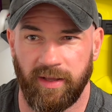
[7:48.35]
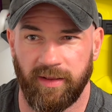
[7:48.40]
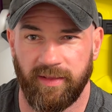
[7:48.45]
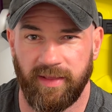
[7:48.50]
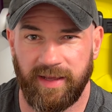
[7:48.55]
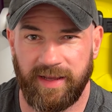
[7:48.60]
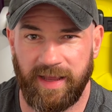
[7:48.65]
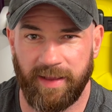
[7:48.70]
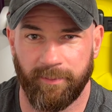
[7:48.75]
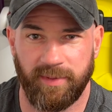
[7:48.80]

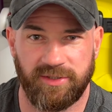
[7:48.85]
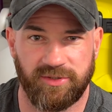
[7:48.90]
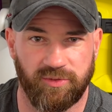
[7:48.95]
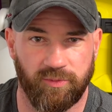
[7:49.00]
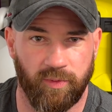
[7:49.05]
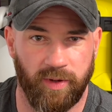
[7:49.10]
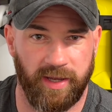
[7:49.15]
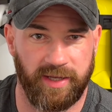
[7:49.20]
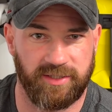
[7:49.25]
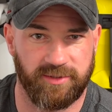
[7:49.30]
They can be
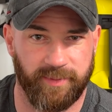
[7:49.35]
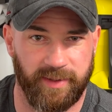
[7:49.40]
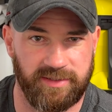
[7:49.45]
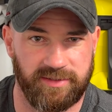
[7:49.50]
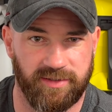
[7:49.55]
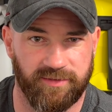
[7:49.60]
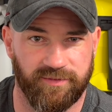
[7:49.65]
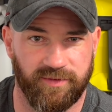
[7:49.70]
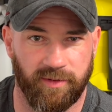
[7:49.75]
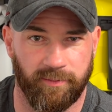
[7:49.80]
somewhat
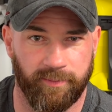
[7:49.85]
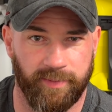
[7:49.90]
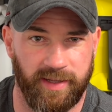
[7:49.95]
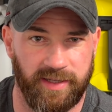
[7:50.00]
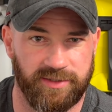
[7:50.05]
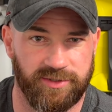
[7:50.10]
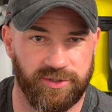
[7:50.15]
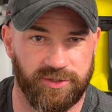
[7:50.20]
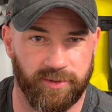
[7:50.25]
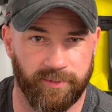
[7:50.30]
expensive
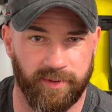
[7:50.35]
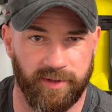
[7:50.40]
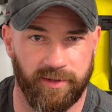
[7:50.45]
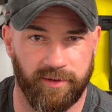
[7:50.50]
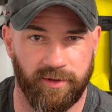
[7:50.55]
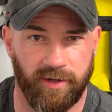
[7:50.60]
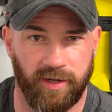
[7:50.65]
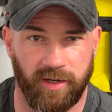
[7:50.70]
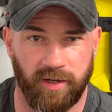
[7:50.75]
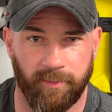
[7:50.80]
compared to some of
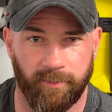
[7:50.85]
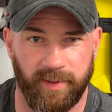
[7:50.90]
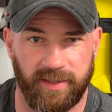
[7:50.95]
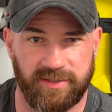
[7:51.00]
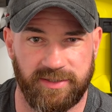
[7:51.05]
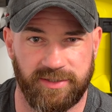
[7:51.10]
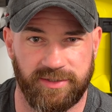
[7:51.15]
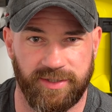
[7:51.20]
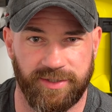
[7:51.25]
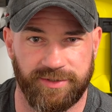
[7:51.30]
their
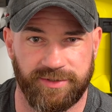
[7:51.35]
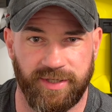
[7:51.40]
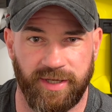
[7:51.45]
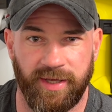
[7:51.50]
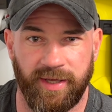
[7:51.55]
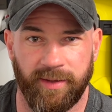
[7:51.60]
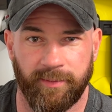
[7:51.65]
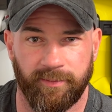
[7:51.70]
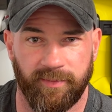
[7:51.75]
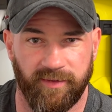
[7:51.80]
competitors,
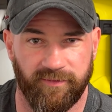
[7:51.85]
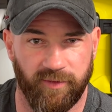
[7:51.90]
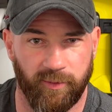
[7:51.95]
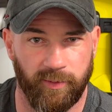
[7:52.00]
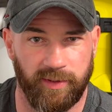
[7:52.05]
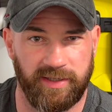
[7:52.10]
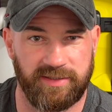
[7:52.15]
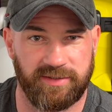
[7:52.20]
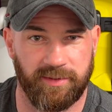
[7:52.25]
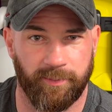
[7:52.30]
but if you're
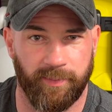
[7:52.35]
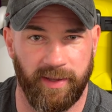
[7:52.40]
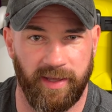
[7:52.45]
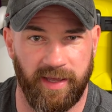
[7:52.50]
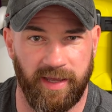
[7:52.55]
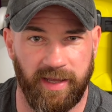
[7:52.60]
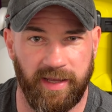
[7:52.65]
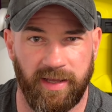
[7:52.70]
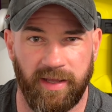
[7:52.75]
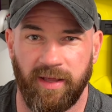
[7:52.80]
willing to
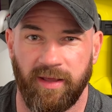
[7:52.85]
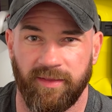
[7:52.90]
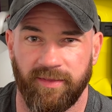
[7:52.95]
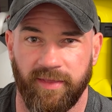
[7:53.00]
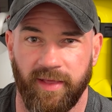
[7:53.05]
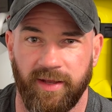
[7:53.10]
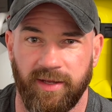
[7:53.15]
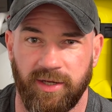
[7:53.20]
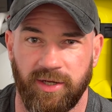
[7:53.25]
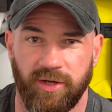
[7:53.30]
pay,
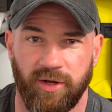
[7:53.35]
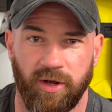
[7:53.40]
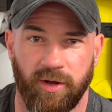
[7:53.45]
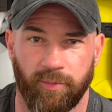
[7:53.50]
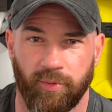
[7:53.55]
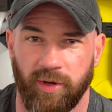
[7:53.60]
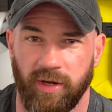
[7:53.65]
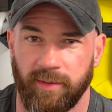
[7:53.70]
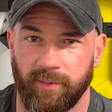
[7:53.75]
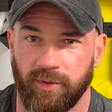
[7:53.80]
then you know
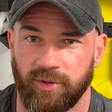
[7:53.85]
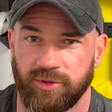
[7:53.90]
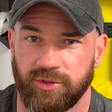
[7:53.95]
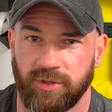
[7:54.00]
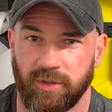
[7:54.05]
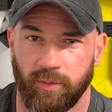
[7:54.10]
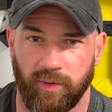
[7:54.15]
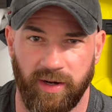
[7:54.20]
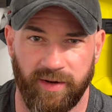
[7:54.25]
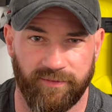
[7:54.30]
pretty much
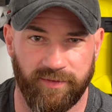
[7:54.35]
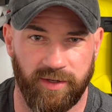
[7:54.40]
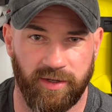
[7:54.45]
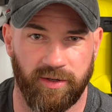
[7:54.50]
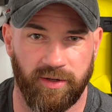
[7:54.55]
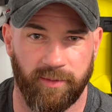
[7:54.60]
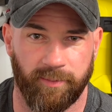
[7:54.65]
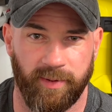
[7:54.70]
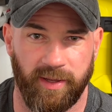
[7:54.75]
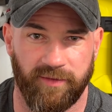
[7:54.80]
wherever you're going
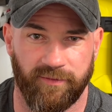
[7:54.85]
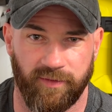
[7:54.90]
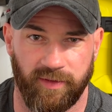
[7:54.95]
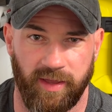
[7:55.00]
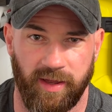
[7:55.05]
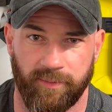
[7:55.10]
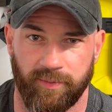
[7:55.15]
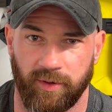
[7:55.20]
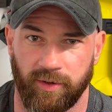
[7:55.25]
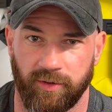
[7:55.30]
to pay for
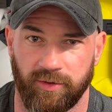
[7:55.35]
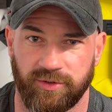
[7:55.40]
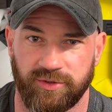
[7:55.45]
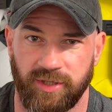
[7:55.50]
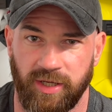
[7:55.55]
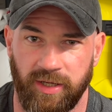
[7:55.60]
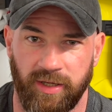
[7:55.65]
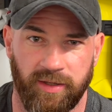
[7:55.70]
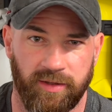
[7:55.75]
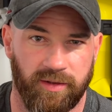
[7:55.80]
their products,
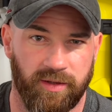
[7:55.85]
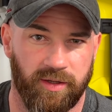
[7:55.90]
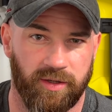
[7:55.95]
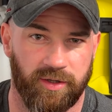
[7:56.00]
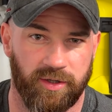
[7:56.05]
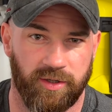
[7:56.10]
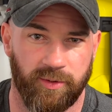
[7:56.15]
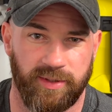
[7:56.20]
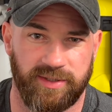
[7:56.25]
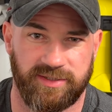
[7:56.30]
they're going
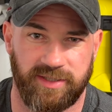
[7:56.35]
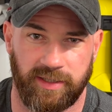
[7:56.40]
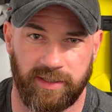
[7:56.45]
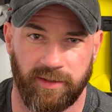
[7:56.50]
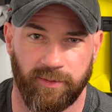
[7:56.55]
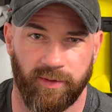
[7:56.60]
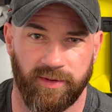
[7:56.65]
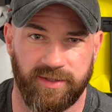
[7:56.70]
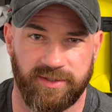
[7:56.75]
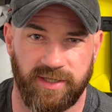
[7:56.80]
to do exactly
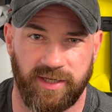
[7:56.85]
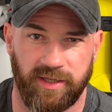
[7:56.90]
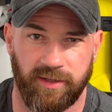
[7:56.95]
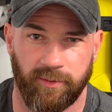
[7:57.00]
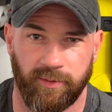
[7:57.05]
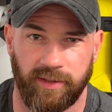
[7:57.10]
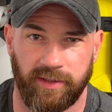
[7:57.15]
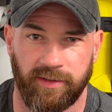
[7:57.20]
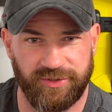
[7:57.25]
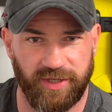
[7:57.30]
what they say they
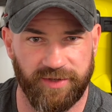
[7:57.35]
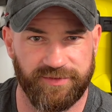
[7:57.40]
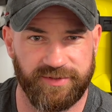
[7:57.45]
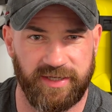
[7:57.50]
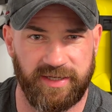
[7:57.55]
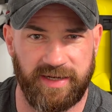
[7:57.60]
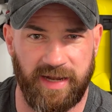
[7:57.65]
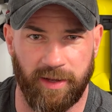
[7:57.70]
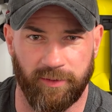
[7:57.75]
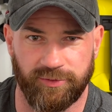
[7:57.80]
will. So you've
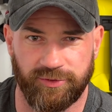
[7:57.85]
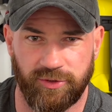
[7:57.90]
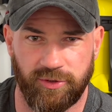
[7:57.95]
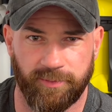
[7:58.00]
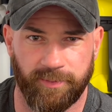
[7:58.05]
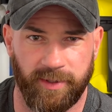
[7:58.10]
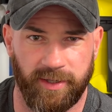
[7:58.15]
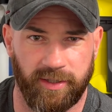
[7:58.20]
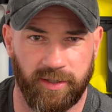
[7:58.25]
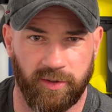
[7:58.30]
seen how
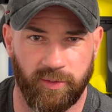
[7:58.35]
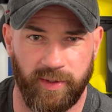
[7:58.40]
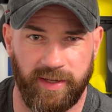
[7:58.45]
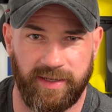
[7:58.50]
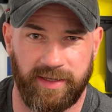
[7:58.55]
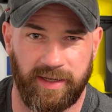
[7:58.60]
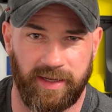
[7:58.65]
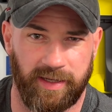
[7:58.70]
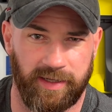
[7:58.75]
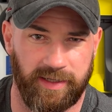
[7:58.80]
super
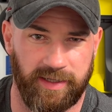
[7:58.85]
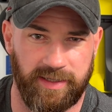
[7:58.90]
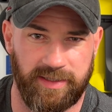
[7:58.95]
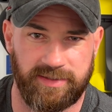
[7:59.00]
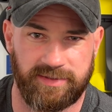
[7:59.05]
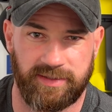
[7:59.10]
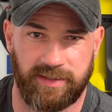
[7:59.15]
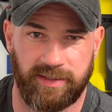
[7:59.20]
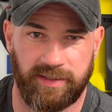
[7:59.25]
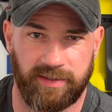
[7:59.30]
quick and
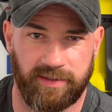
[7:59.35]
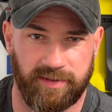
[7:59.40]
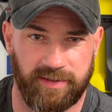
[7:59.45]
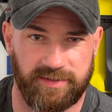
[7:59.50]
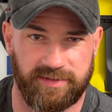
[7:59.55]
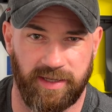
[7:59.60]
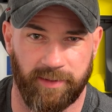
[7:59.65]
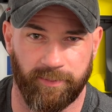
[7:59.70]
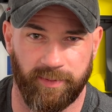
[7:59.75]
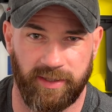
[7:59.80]
easy
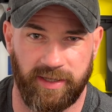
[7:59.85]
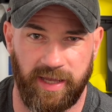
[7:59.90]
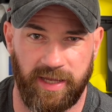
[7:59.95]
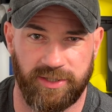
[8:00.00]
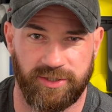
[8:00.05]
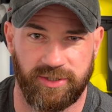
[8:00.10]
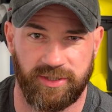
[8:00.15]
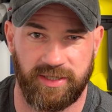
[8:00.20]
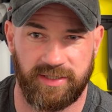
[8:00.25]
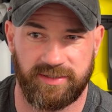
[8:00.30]
this
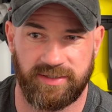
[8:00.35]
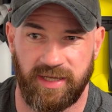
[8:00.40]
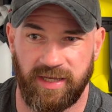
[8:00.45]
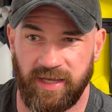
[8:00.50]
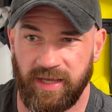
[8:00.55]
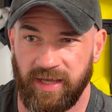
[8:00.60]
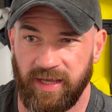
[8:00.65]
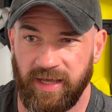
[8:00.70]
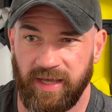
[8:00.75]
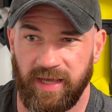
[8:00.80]
application is.
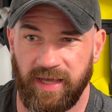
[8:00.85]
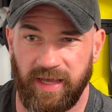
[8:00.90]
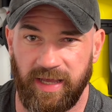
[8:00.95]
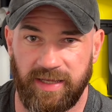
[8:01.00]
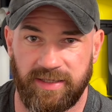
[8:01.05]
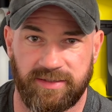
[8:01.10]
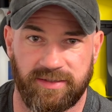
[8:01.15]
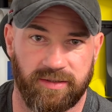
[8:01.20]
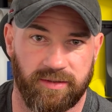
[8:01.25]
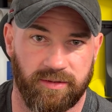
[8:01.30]

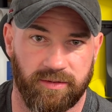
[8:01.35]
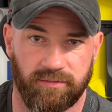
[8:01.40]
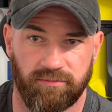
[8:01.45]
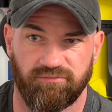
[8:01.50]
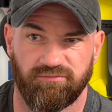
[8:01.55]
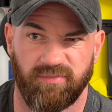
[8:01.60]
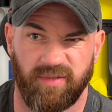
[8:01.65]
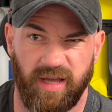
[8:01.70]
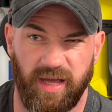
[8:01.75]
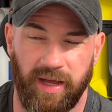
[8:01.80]
It's,
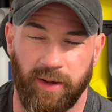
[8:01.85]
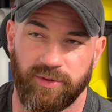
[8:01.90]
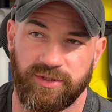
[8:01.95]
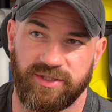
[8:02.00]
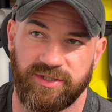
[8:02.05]
I would